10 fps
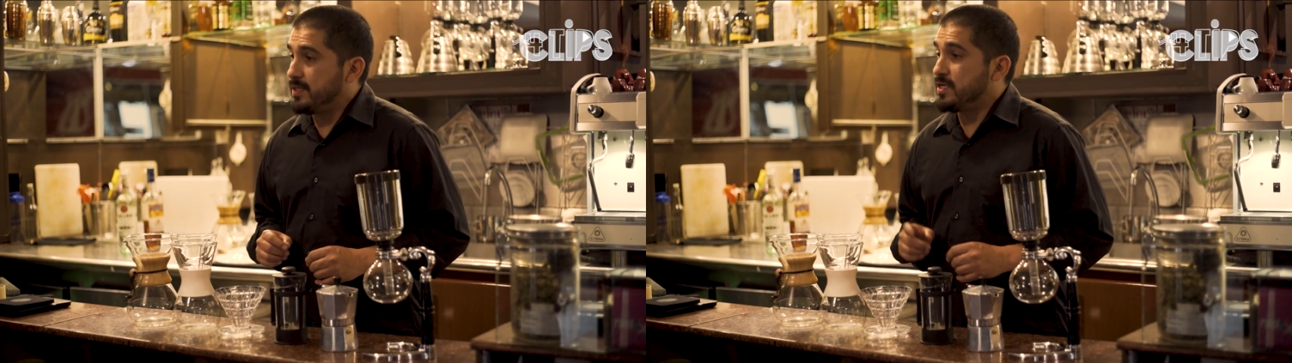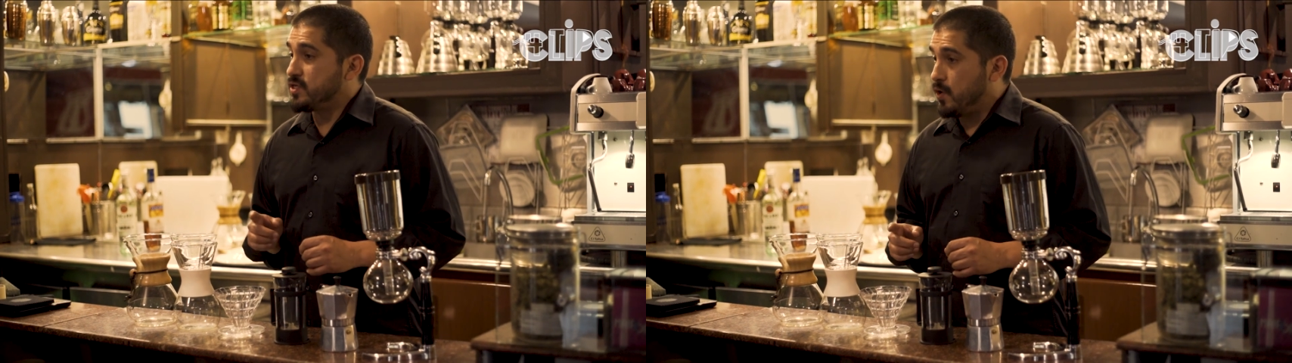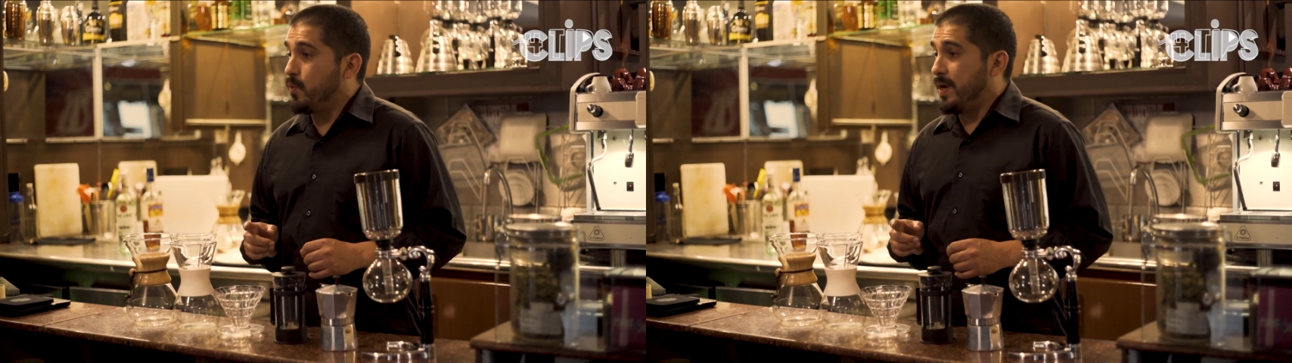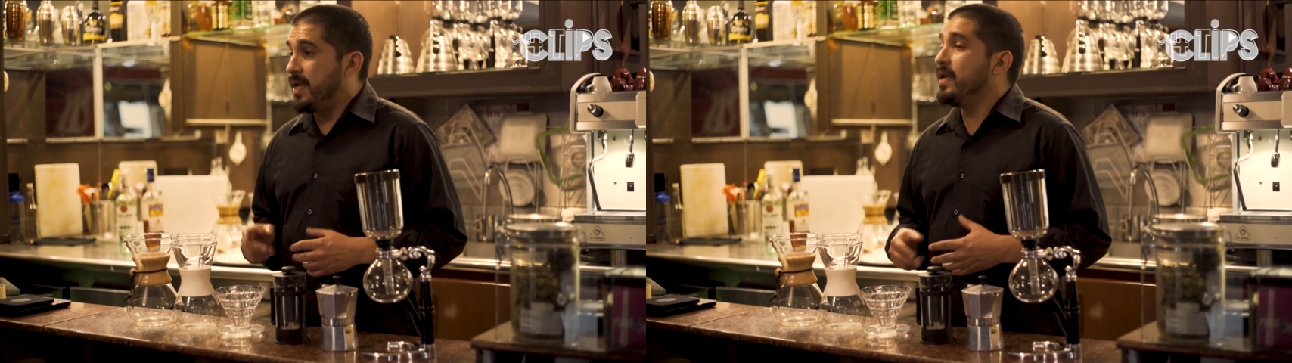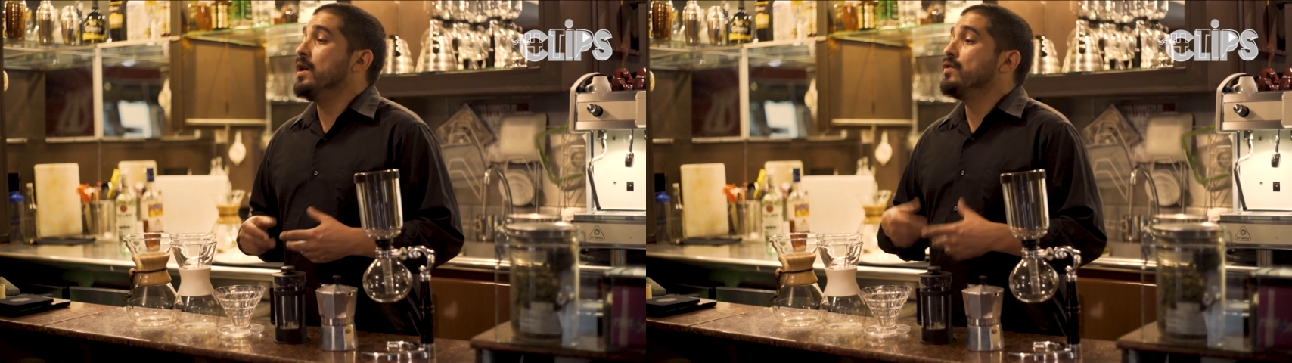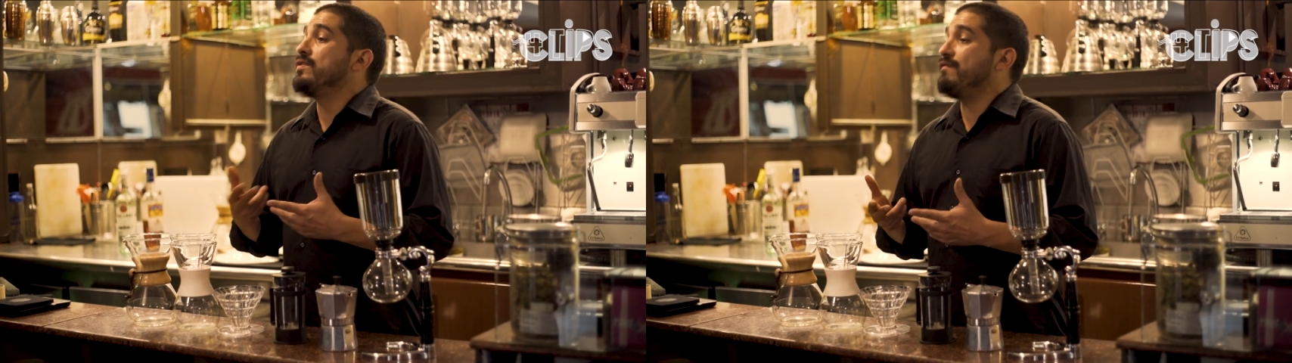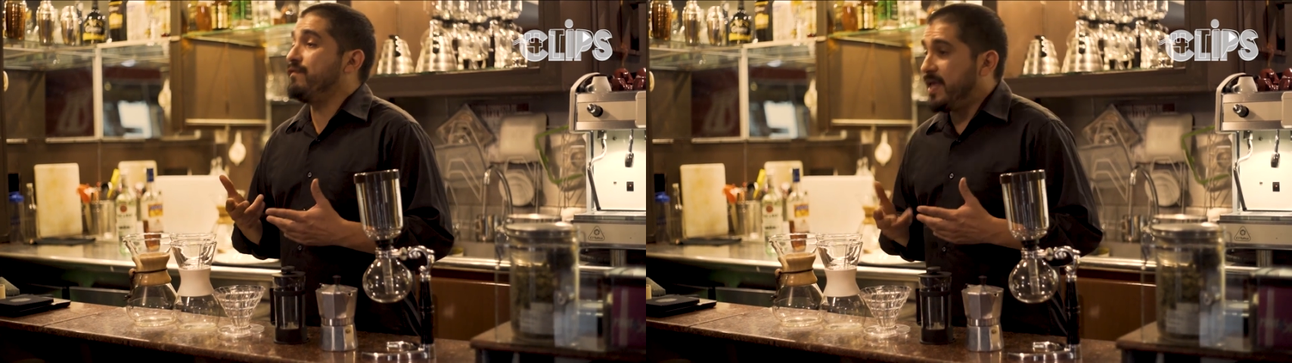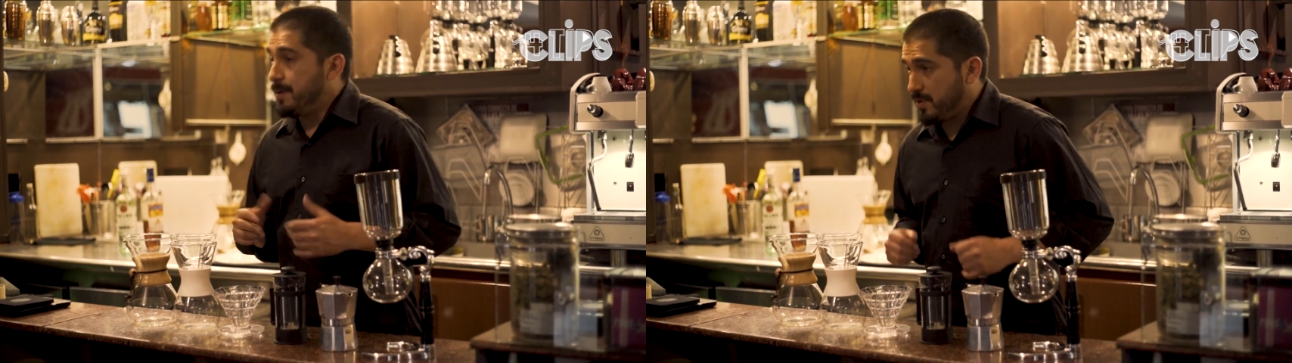its own way to the
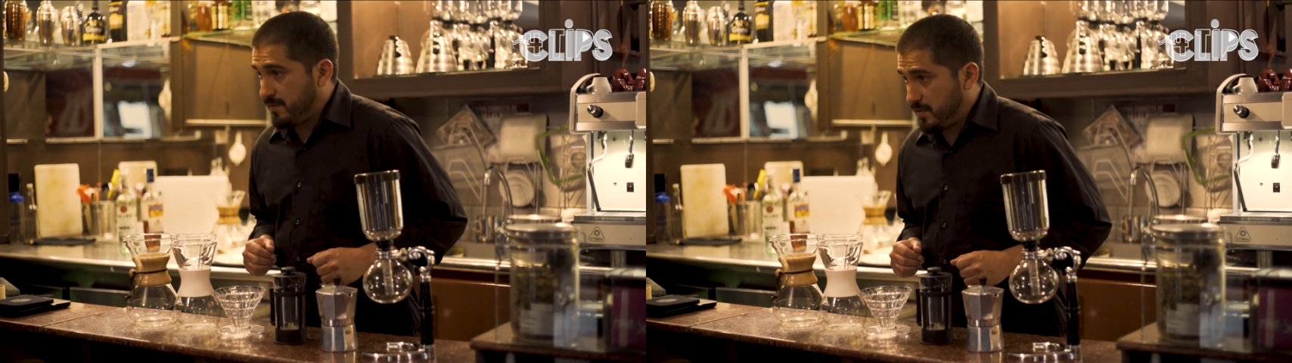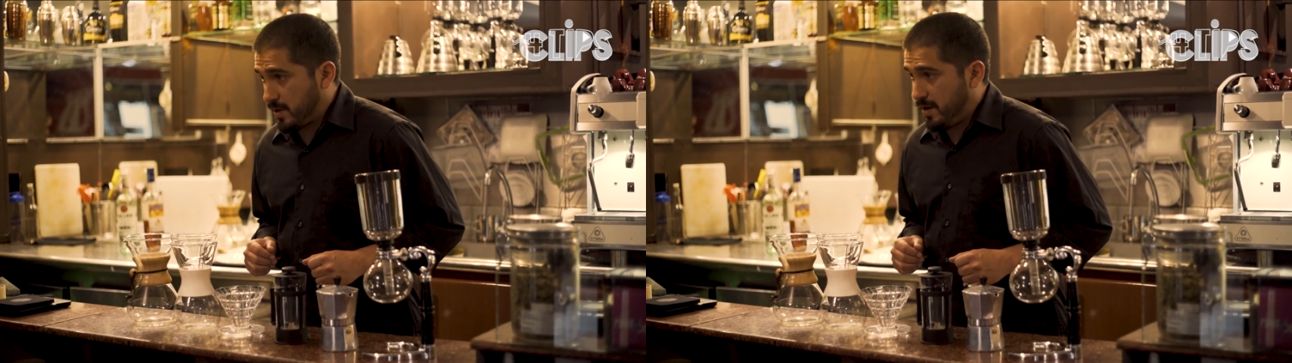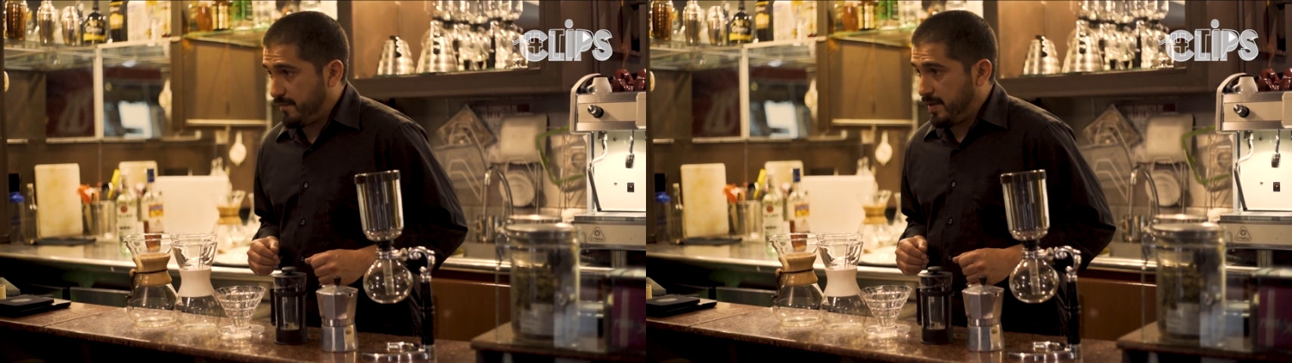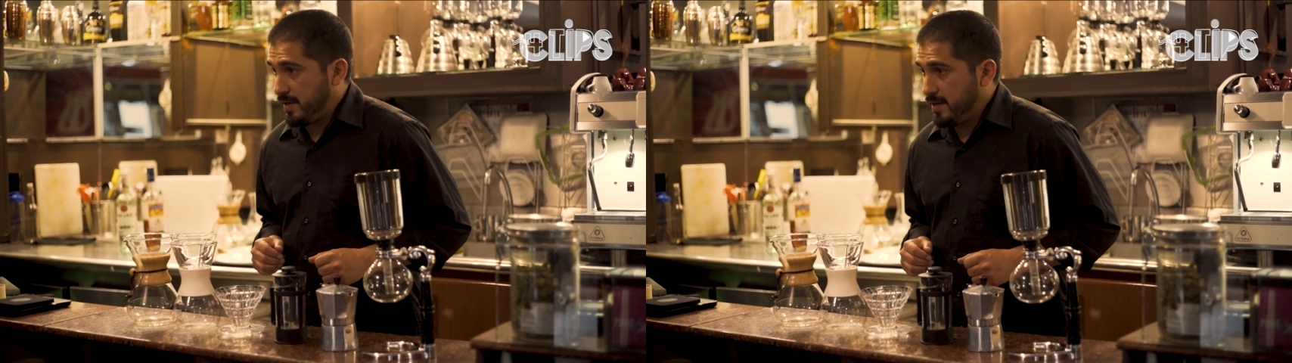flavor of your coffee.